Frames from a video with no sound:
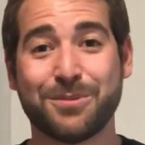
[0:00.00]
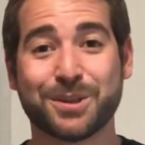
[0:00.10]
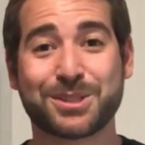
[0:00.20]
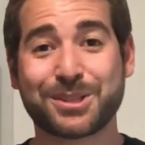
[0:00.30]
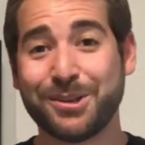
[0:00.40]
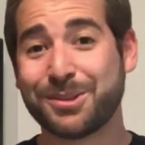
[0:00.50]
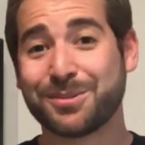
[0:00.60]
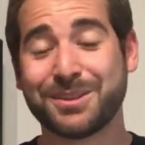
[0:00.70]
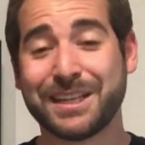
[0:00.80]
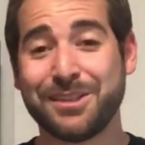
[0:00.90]
We're so
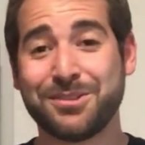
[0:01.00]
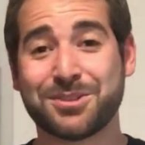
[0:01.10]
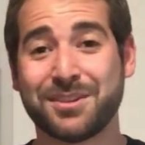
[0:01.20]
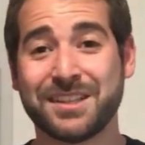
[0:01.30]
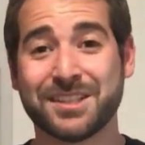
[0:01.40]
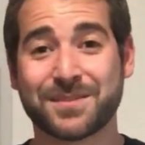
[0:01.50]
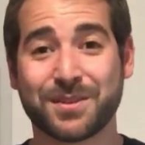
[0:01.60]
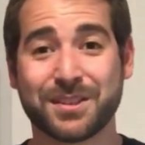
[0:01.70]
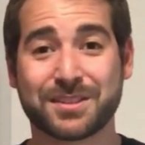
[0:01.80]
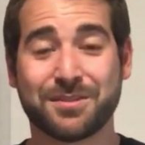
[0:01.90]
thrilled that you joined us
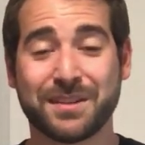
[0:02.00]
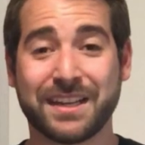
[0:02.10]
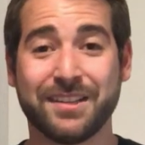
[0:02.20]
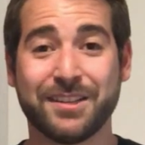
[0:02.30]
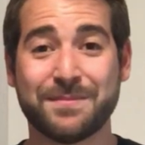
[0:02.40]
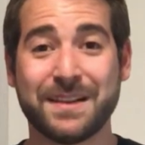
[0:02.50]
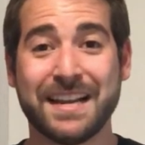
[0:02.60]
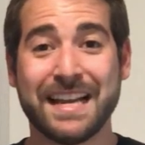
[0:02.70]
for this curriculum,